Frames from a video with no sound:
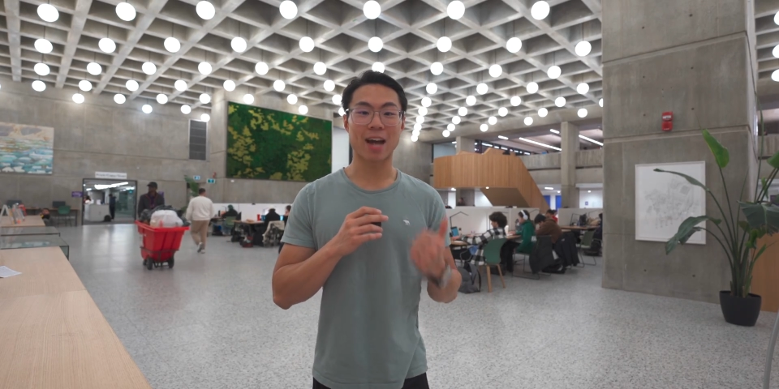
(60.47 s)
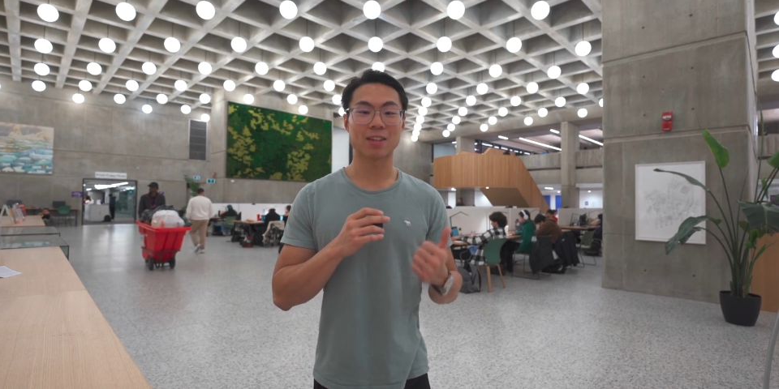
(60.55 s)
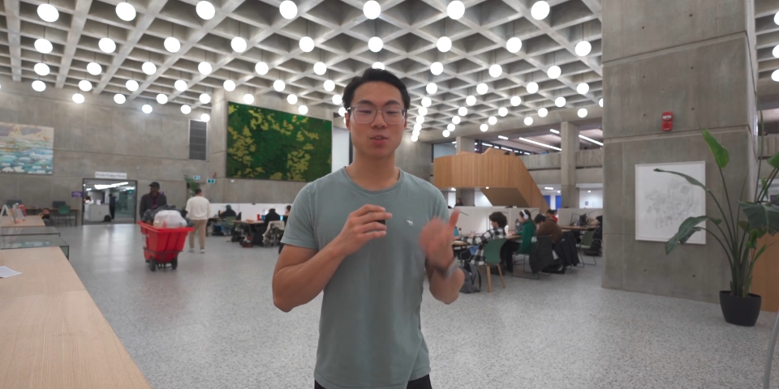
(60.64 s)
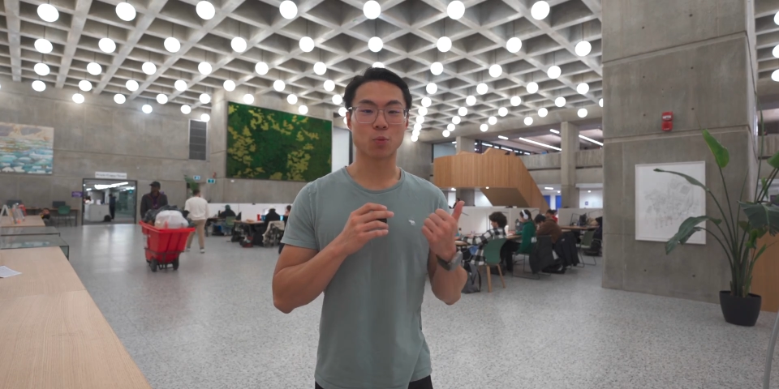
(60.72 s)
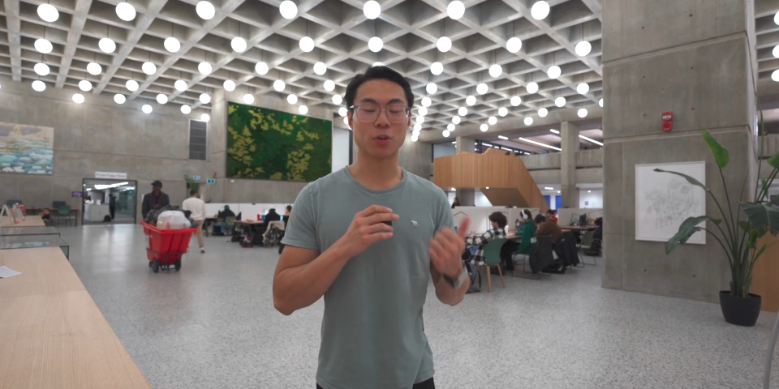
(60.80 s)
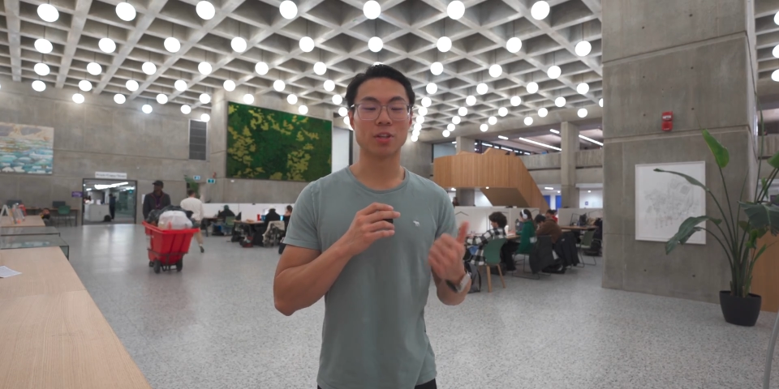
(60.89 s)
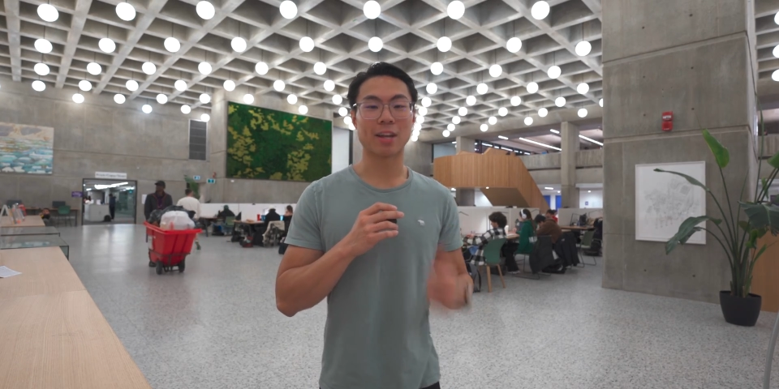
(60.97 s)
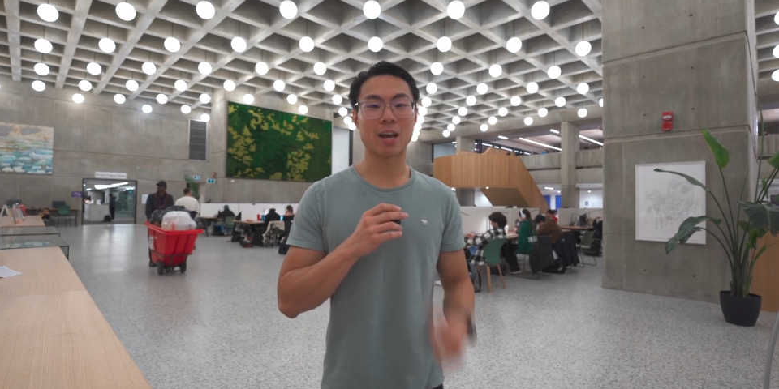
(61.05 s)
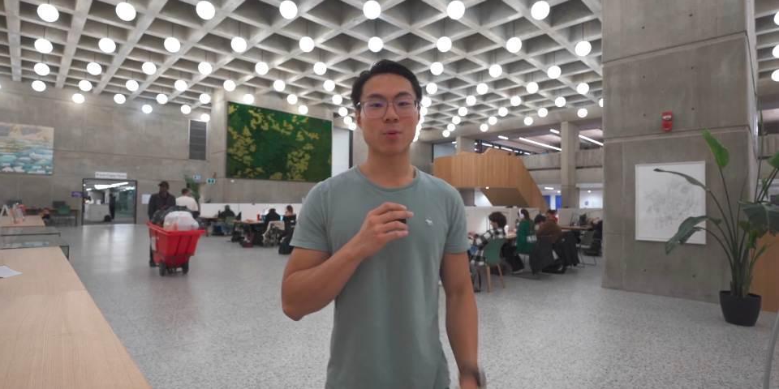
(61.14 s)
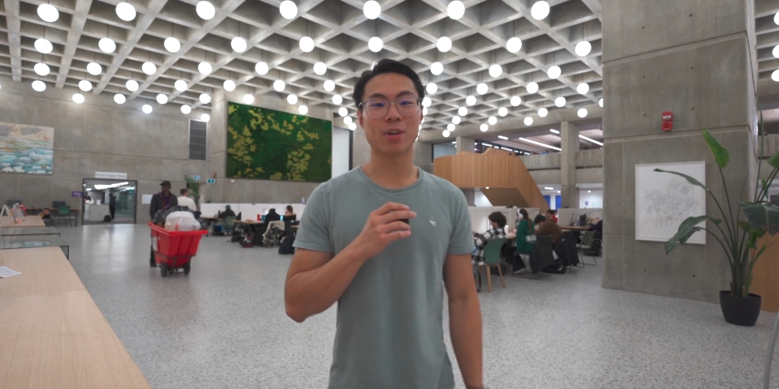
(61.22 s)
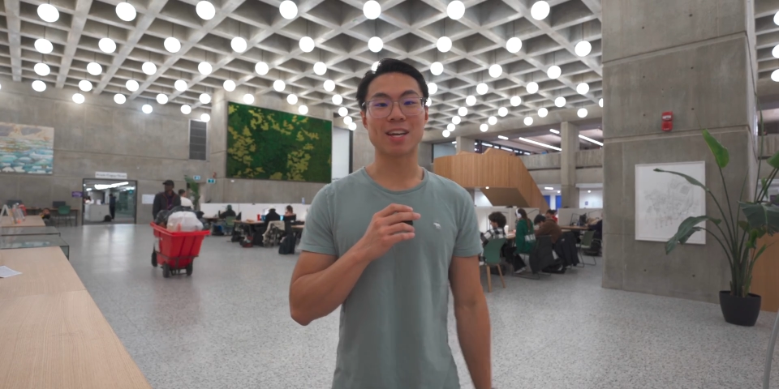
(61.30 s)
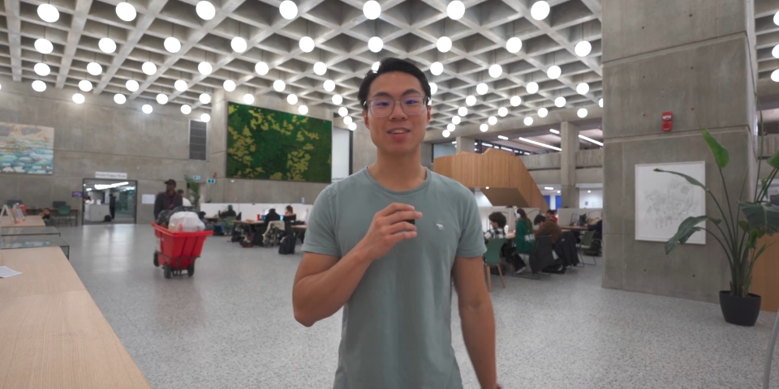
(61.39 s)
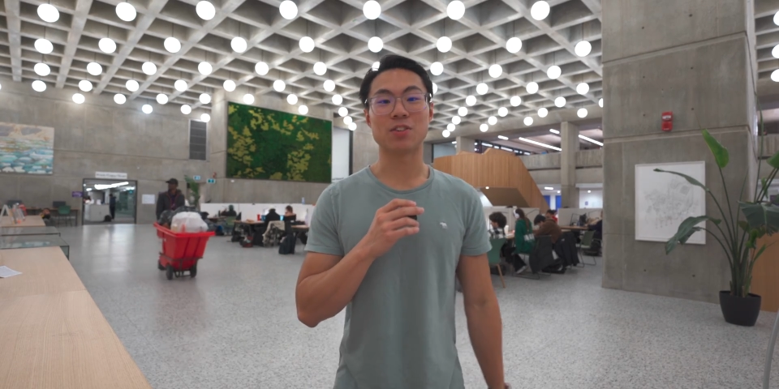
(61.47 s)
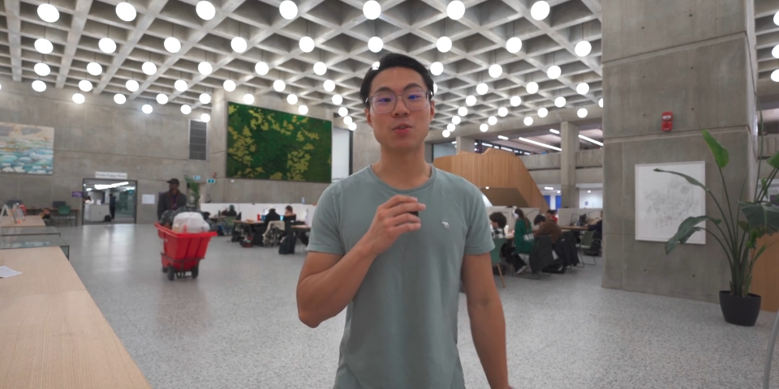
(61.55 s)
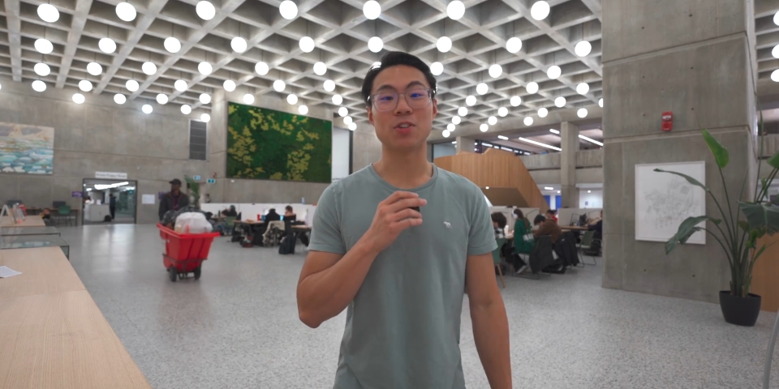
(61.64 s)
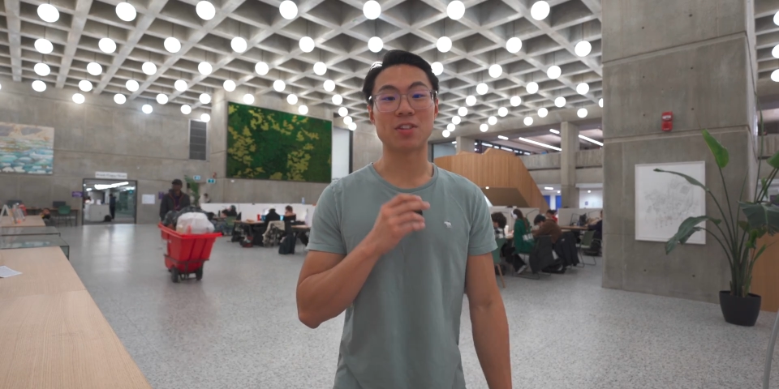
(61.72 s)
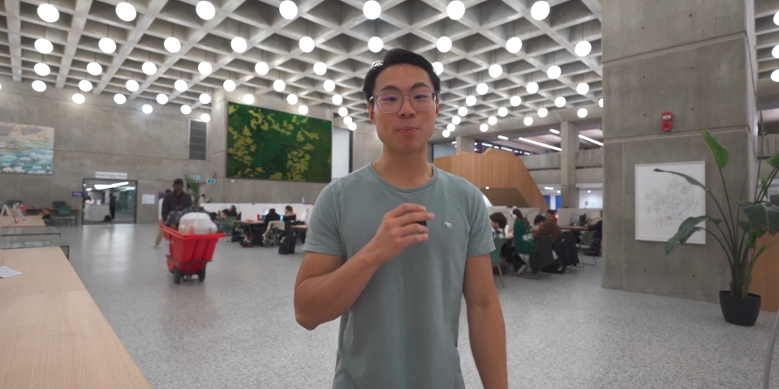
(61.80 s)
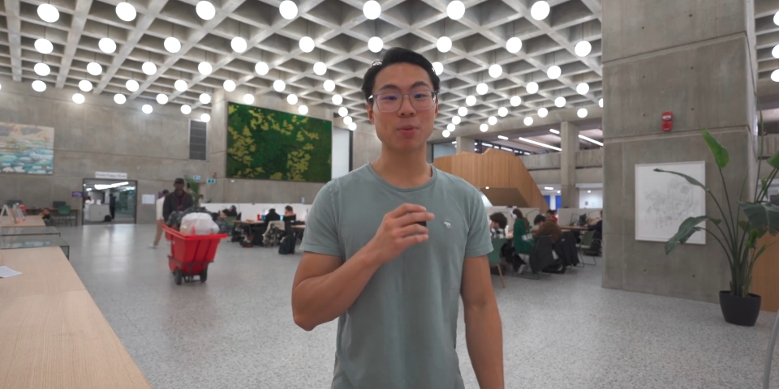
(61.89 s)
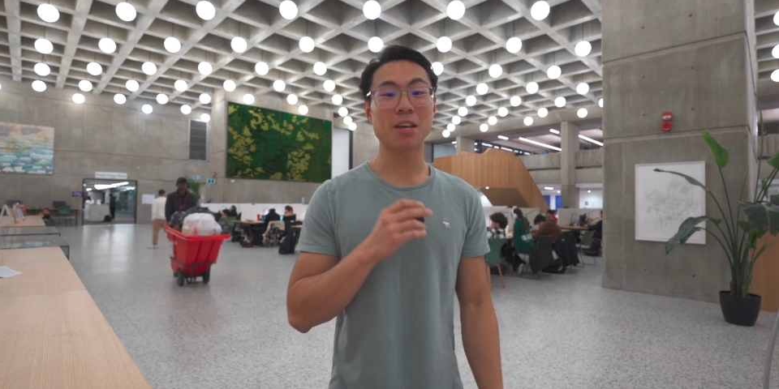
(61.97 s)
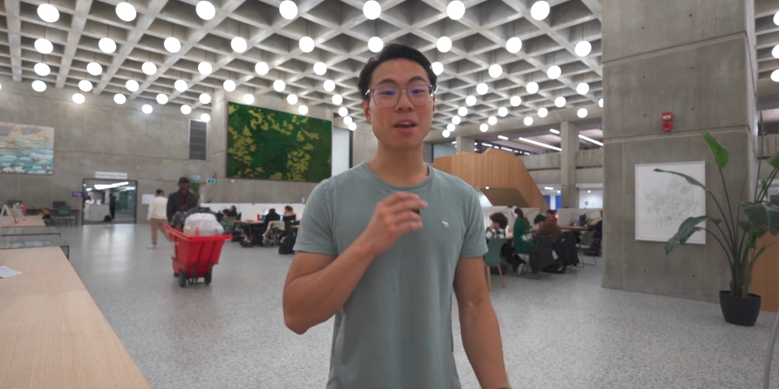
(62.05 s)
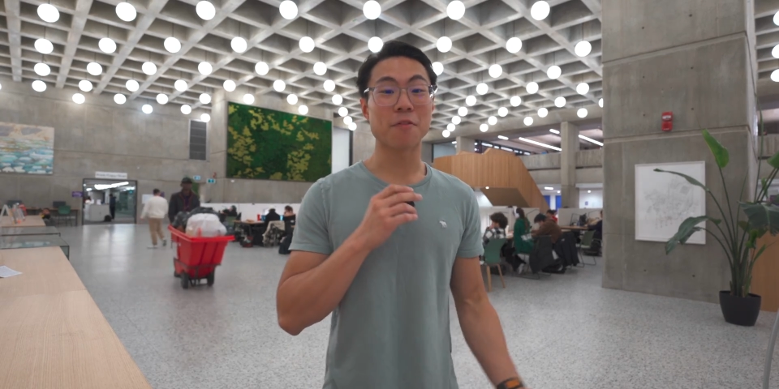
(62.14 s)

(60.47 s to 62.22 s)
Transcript: at Weldon Library is to simply